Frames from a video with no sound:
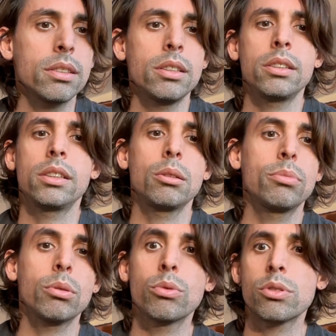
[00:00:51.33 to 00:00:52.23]

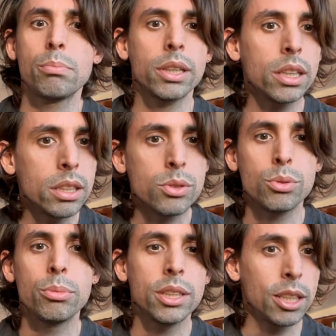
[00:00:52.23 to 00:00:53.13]
Nanopore was beginning to
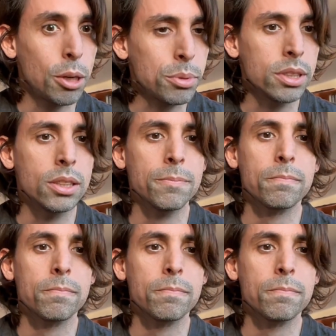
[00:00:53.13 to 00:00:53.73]
be adopted.